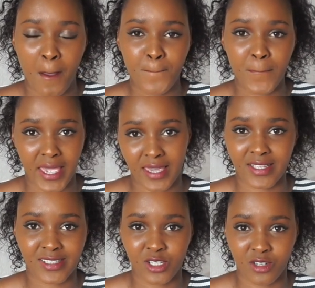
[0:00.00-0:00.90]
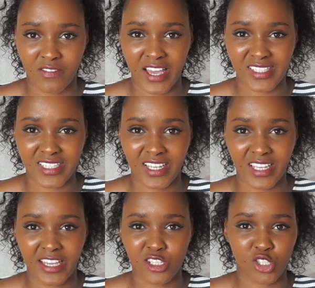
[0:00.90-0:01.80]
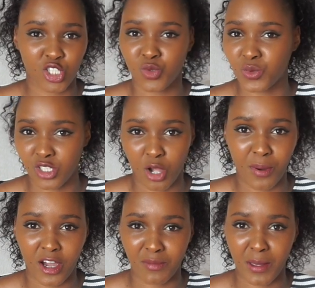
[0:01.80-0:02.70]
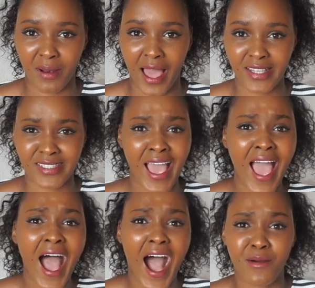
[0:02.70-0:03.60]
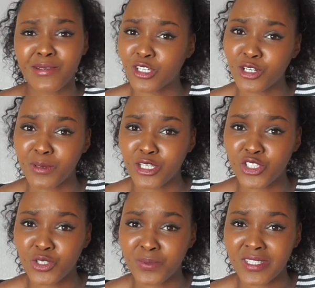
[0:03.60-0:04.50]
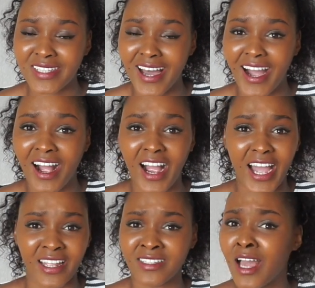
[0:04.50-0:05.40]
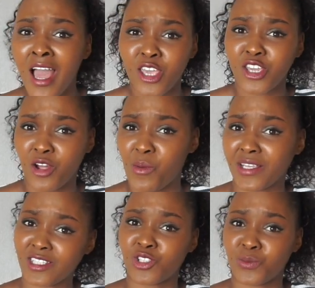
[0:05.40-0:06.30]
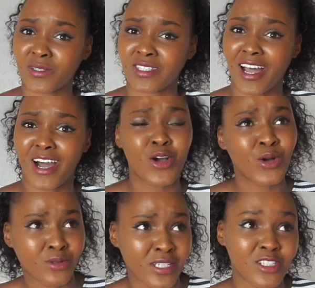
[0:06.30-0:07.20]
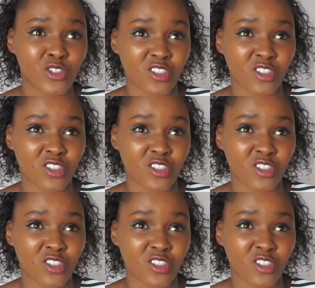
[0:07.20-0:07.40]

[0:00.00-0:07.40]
make it to university. It just was not part of my plans. I was going to be a superstar, and you know, as a superstar, who needs